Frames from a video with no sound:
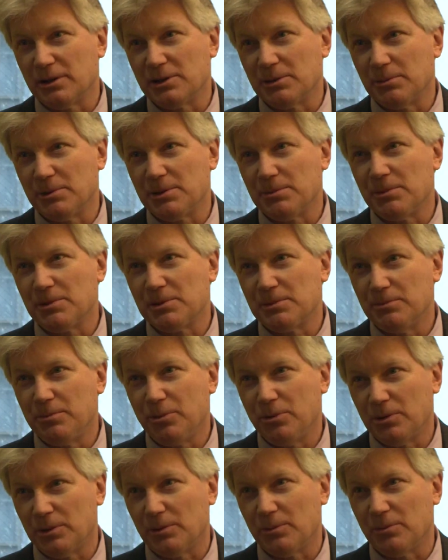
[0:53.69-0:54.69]
It's always the most
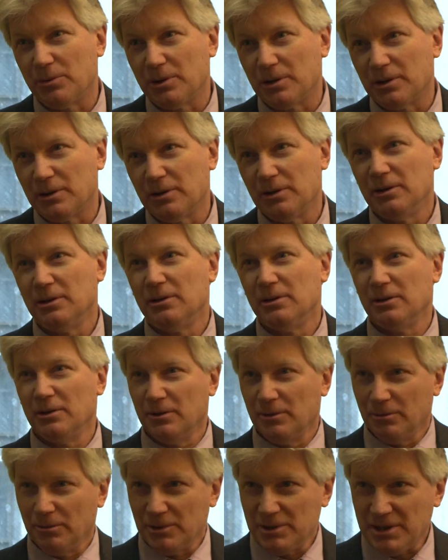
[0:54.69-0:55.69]
important work.
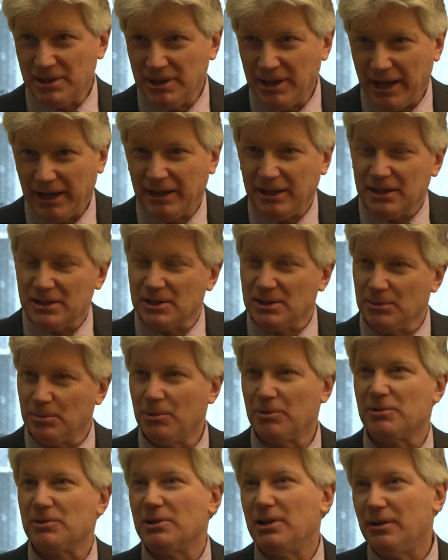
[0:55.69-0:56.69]
Once that gets
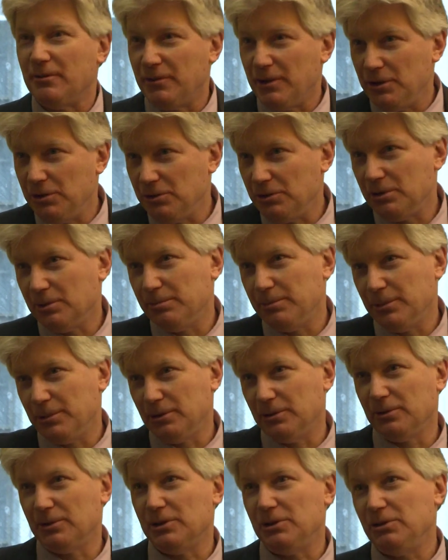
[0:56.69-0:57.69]
somewhat resolved, then you can
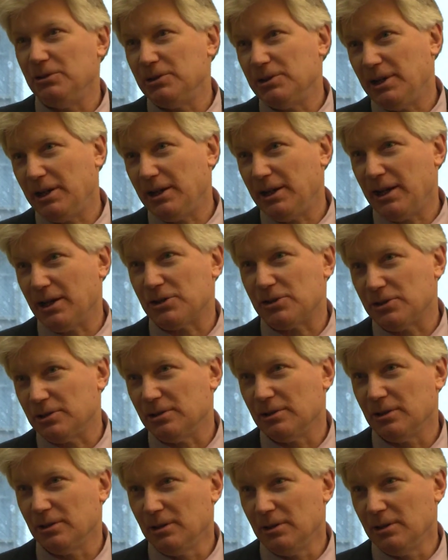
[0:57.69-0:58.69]
build and you can take action.
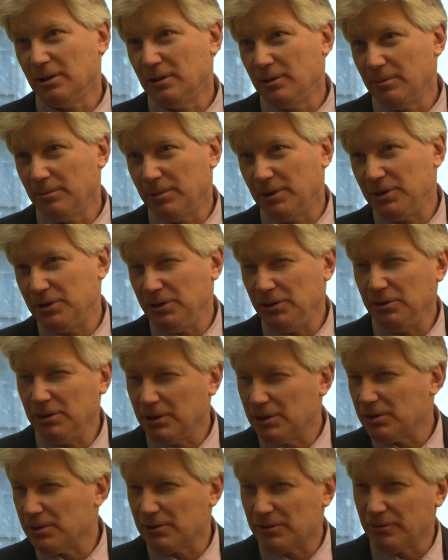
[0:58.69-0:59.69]
But until you
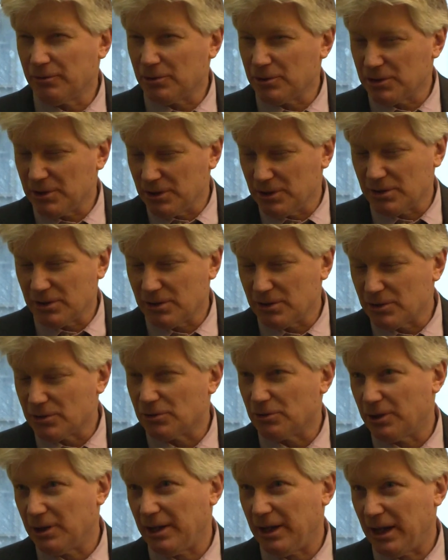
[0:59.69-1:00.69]
get those forces
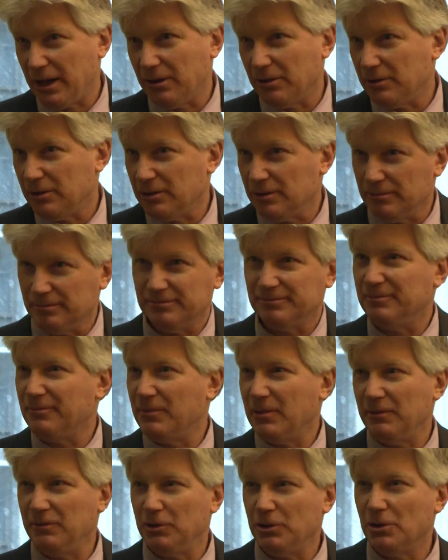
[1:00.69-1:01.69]
sorted out,
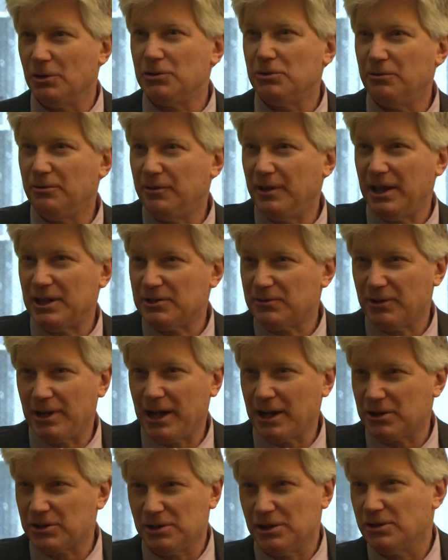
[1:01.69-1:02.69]
if you go too fast for
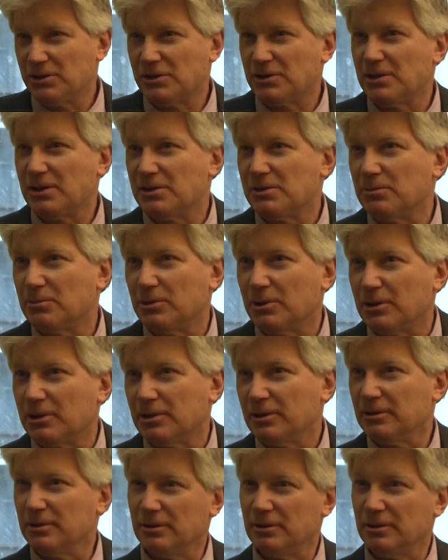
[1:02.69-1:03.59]
action, it just doesn't work.